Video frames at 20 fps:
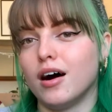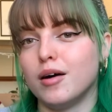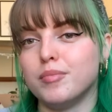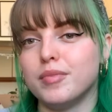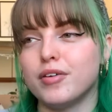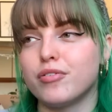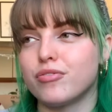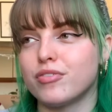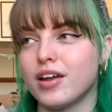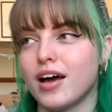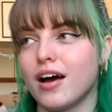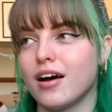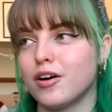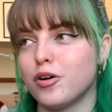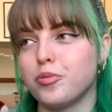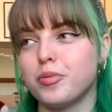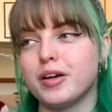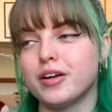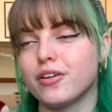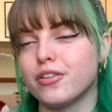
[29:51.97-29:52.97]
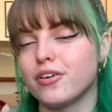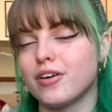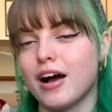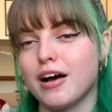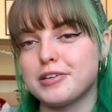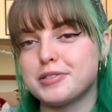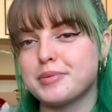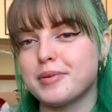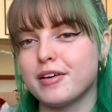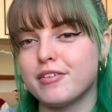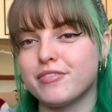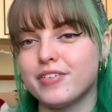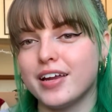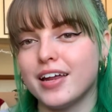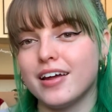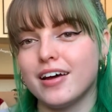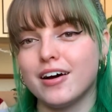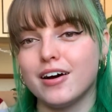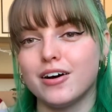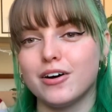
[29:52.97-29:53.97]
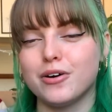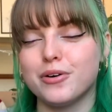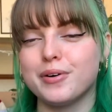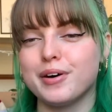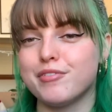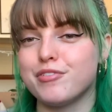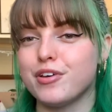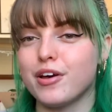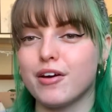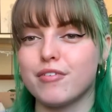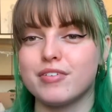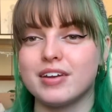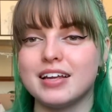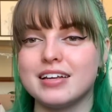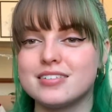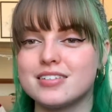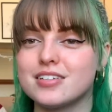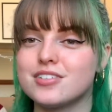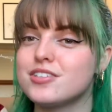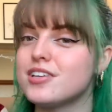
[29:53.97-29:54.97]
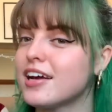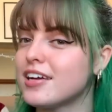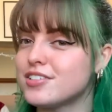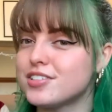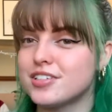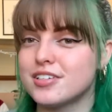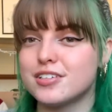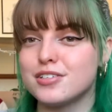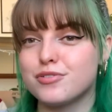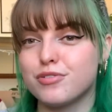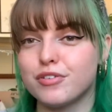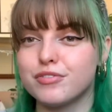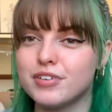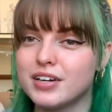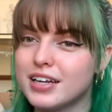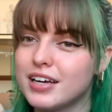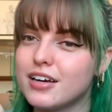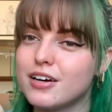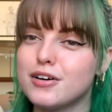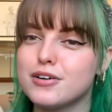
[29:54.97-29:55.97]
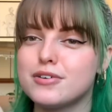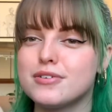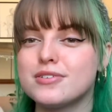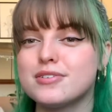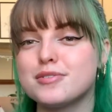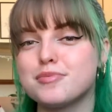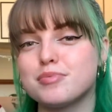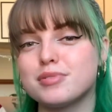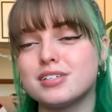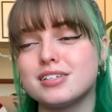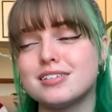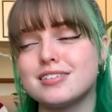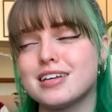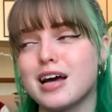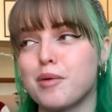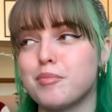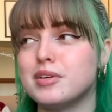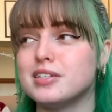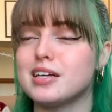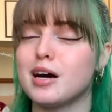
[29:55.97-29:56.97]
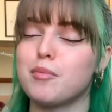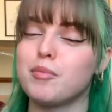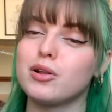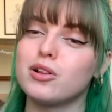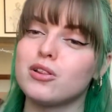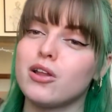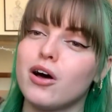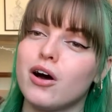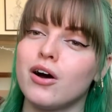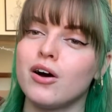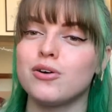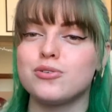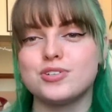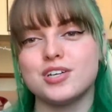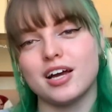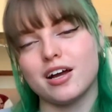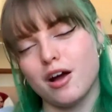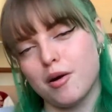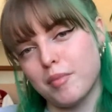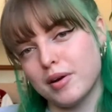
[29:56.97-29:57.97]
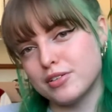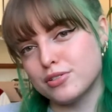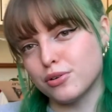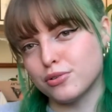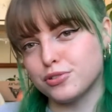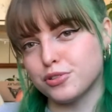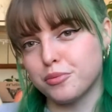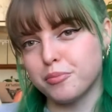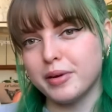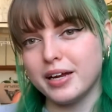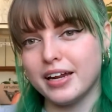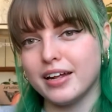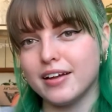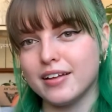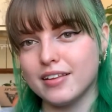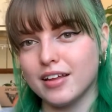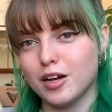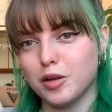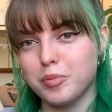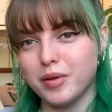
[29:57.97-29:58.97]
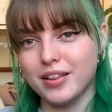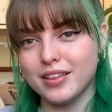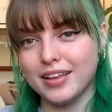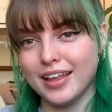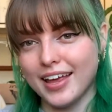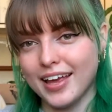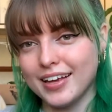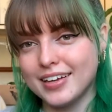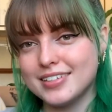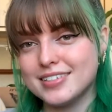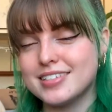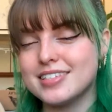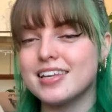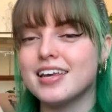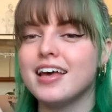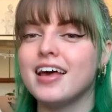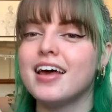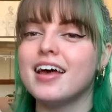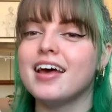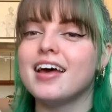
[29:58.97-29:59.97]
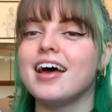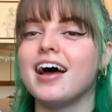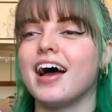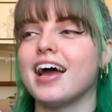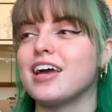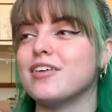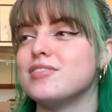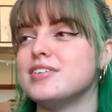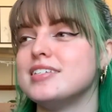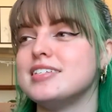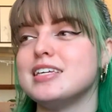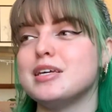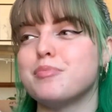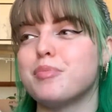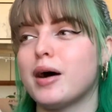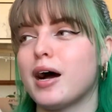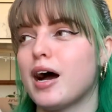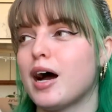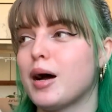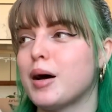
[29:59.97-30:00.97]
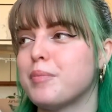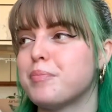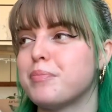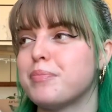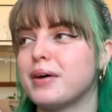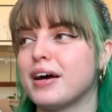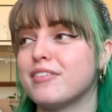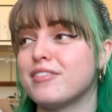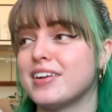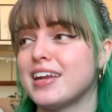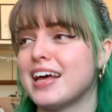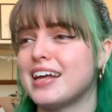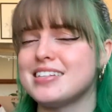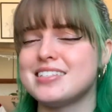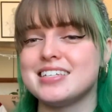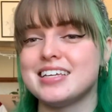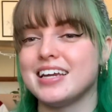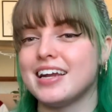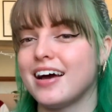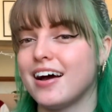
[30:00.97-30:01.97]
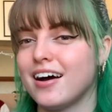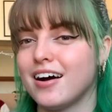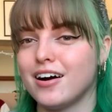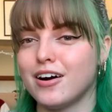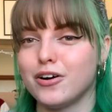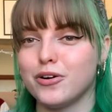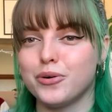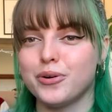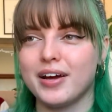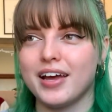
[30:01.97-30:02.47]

If not, it'll be another houseplant video. If you have any suggestions for videos, please comment down below. Check out my social media, that'll be linked. I have a Depop, I have an Etsy now,